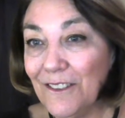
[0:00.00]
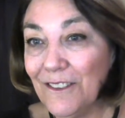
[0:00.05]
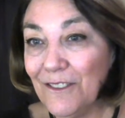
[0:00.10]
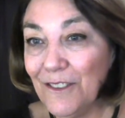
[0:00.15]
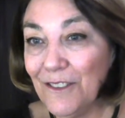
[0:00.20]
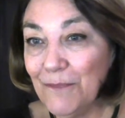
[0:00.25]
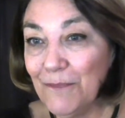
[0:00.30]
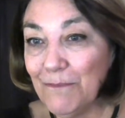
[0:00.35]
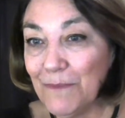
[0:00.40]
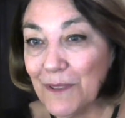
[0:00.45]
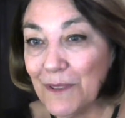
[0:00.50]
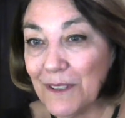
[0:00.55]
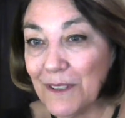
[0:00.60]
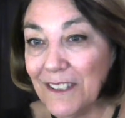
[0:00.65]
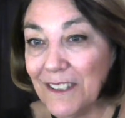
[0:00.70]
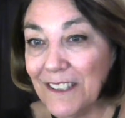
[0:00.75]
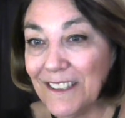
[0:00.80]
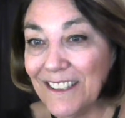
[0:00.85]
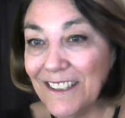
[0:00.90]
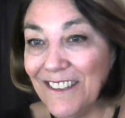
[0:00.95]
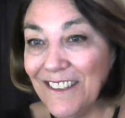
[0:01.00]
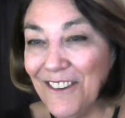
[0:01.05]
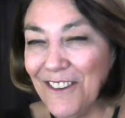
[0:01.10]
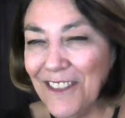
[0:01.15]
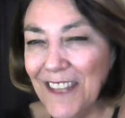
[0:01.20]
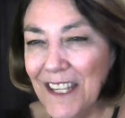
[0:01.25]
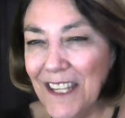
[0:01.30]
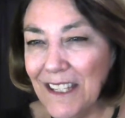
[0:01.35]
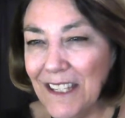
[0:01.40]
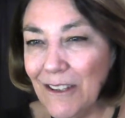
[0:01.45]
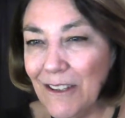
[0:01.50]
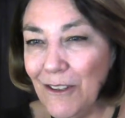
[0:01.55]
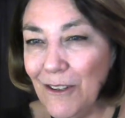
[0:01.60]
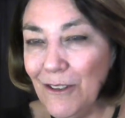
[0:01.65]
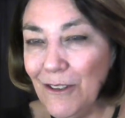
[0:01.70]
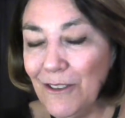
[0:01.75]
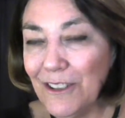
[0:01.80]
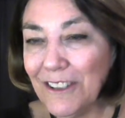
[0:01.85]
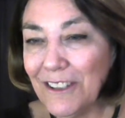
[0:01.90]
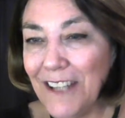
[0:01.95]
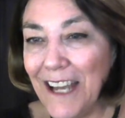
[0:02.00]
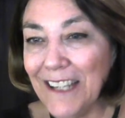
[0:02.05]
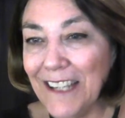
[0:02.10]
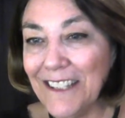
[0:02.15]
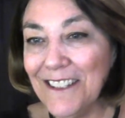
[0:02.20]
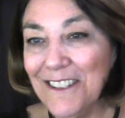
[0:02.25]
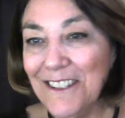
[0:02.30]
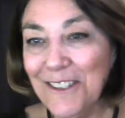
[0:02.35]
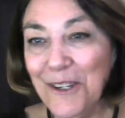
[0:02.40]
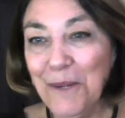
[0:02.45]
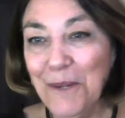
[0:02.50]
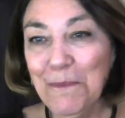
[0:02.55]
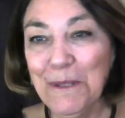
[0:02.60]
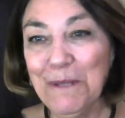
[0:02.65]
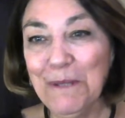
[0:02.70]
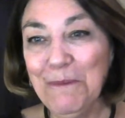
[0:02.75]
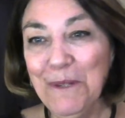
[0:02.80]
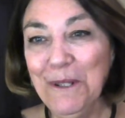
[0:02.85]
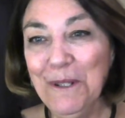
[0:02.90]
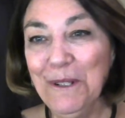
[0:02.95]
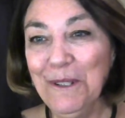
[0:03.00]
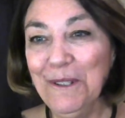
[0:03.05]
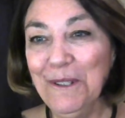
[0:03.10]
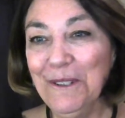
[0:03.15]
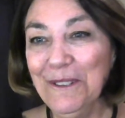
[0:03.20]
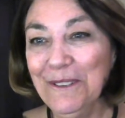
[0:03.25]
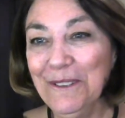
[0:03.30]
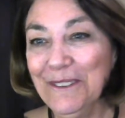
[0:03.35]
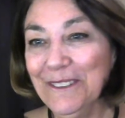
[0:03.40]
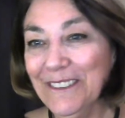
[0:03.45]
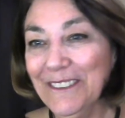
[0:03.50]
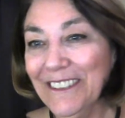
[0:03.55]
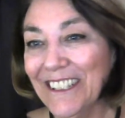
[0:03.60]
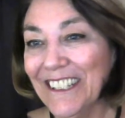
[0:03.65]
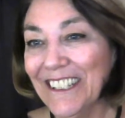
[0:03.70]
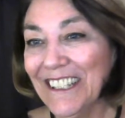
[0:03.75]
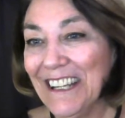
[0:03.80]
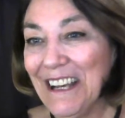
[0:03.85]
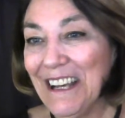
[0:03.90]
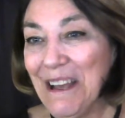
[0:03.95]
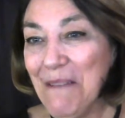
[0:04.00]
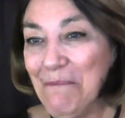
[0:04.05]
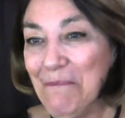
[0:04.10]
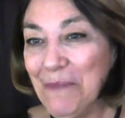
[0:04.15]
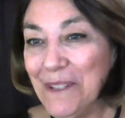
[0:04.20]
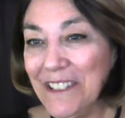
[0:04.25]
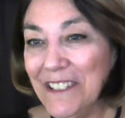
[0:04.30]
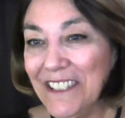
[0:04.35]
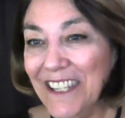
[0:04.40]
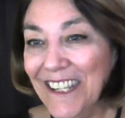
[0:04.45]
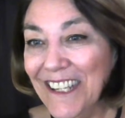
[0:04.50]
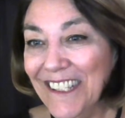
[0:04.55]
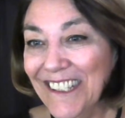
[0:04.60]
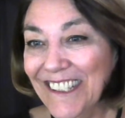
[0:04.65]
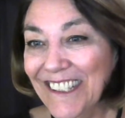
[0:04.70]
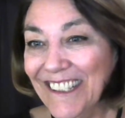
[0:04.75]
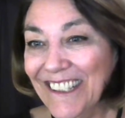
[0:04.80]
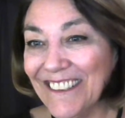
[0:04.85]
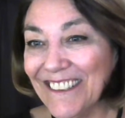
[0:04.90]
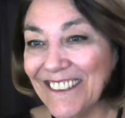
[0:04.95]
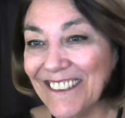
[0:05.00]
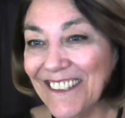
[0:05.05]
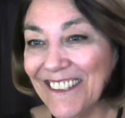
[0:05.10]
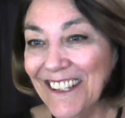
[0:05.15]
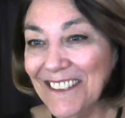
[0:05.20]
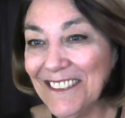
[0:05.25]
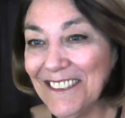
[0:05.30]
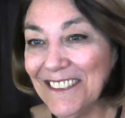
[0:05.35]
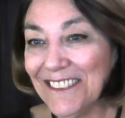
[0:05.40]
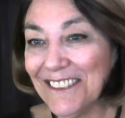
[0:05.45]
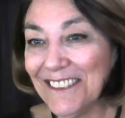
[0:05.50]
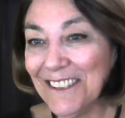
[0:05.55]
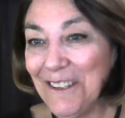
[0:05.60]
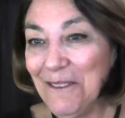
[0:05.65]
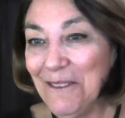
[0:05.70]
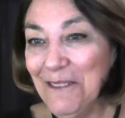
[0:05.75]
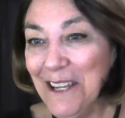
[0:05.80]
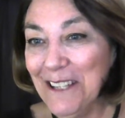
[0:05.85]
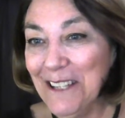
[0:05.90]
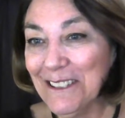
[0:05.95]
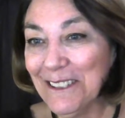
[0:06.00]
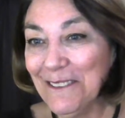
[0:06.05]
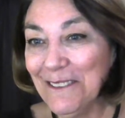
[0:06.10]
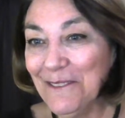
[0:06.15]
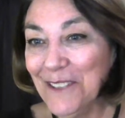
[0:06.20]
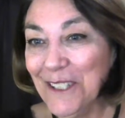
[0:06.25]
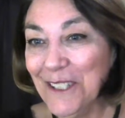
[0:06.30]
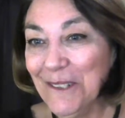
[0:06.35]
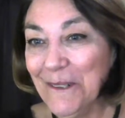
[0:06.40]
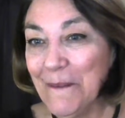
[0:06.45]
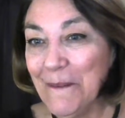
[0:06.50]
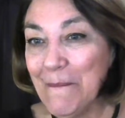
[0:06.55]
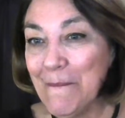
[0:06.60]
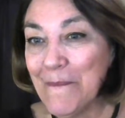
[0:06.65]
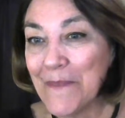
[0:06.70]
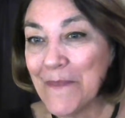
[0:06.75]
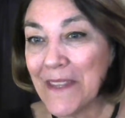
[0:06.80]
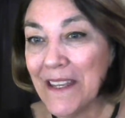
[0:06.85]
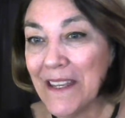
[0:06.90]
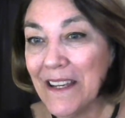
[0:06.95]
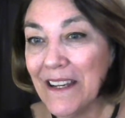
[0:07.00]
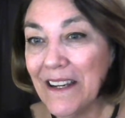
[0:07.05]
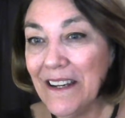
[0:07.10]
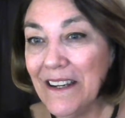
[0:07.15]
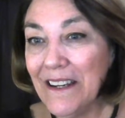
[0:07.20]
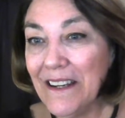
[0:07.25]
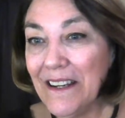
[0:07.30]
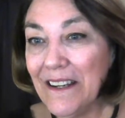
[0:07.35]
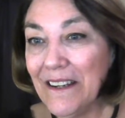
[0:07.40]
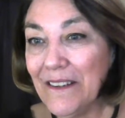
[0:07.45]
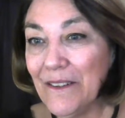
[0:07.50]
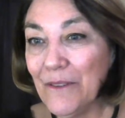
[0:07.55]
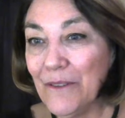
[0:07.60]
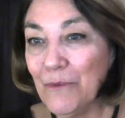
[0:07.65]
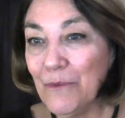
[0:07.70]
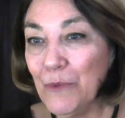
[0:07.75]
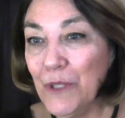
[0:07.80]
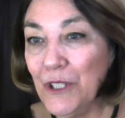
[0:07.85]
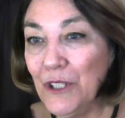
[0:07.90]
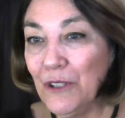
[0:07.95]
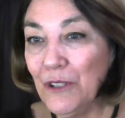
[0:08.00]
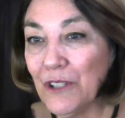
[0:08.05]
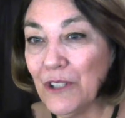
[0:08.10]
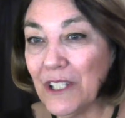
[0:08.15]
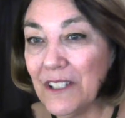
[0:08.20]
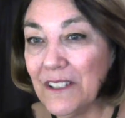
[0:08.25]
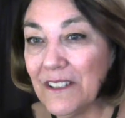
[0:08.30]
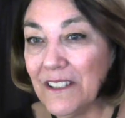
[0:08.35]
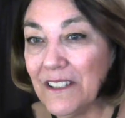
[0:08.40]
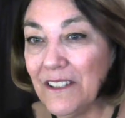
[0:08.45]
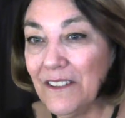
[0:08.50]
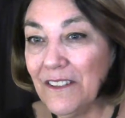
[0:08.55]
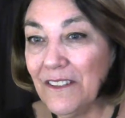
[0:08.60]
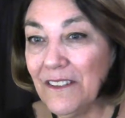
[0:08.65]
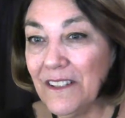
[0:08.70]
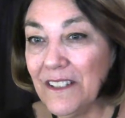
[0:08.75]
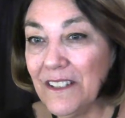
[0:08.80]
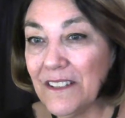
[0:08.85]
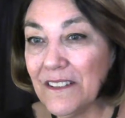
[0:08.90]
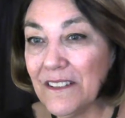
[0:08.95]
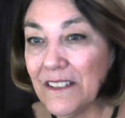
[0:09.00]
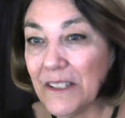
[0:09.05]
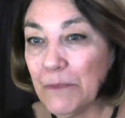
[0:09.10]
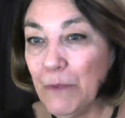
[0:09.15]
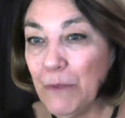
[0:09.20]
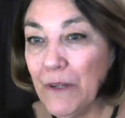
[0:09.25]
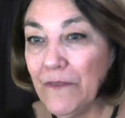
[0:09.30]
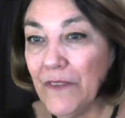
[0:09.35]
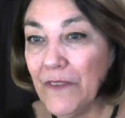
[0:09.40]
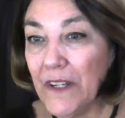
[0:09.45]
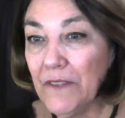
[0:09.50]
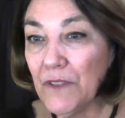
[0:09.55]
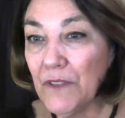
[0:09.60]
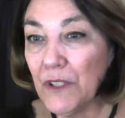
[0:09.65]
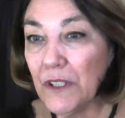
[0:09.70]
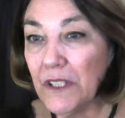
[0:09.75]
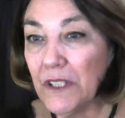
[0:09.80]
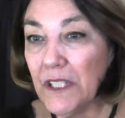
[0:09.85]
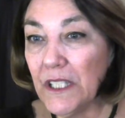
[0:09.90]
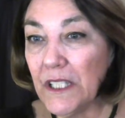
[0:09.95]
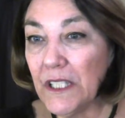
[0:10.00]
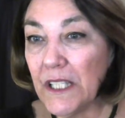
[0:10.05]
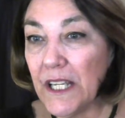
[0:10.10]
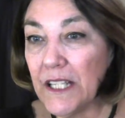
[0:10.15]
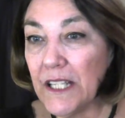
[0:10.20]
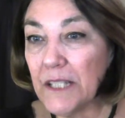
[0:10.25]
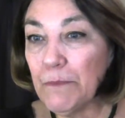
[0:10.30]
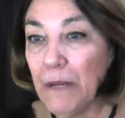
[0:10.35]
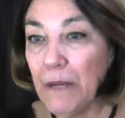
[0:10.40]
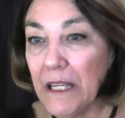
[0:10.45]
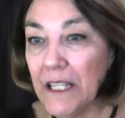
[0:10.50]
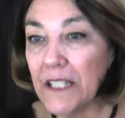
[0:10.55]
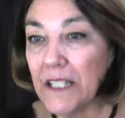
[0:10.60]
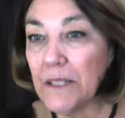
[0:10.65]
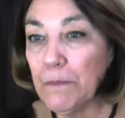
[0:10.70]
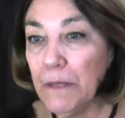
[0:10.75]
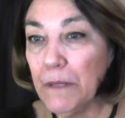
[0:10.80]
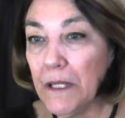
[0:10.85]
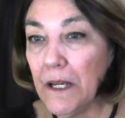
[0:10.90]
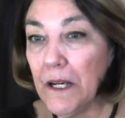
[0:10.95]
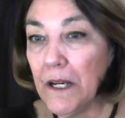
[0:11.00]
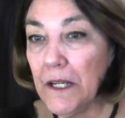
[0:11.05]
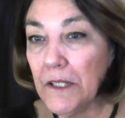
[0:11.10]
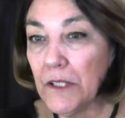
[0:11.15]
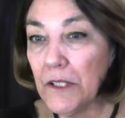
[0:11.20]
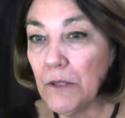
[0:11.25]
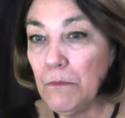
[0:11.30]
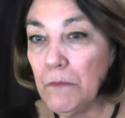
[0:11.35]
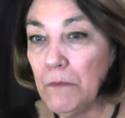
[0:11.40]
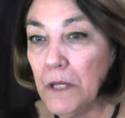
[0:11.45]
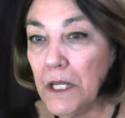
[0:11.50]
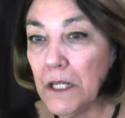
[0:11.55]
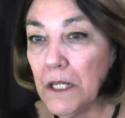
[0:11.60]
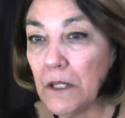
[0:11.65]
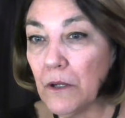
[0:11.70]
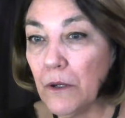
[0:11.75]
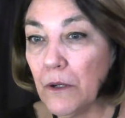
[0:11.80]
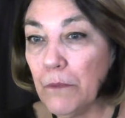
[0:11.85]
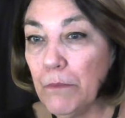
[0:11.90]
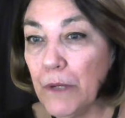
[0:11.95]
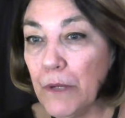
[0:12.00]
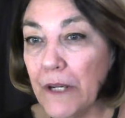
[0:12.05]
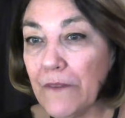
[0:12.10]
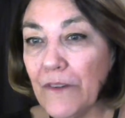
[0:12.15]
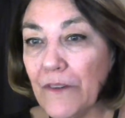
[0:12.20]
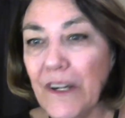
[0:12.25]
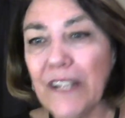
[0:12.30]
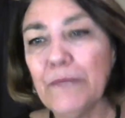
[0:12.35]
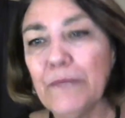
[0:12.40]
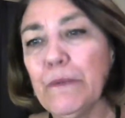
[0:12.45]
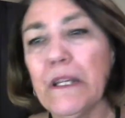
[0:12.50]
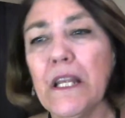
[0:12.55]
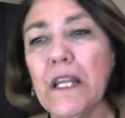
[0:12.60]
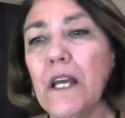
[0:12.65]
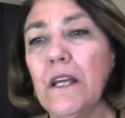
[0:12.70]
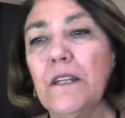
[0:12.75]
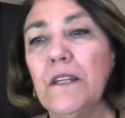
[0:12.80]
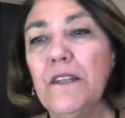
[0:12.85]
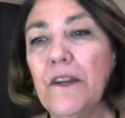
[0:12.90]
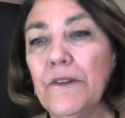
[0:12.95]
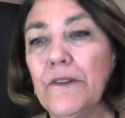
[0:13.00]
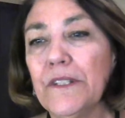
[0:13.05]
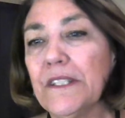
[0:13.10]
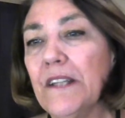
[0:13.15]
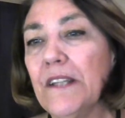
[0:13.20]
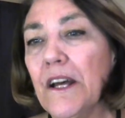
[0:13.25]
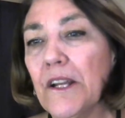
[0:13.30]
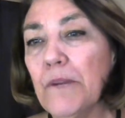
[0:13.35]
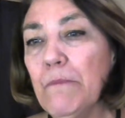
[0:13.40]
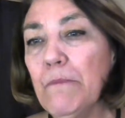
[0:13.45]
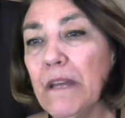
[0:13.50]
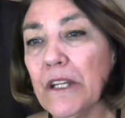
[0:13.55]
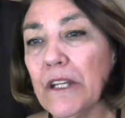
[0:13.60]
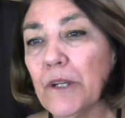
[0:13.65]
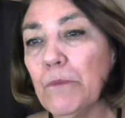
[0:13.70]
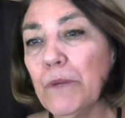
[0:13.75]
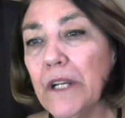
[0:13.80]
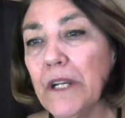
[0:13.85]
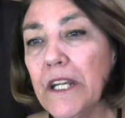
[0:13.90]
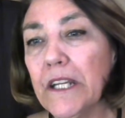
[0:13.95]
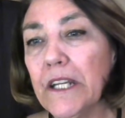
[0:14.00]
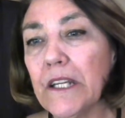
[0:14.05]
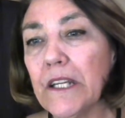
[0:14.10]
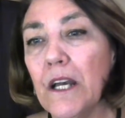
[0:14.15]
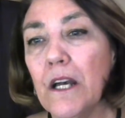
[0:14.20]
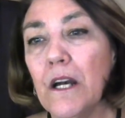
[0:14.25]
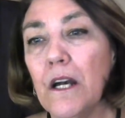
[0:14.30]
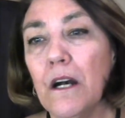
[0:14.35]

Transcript: Oops, let's see. Oh, thank you, Stack and Zerps. Woohoo! I appreciate it. That's so nice of you. Would you consider the 6.5 trillion test by SBI to make or break for XP? No, it's not a make or break.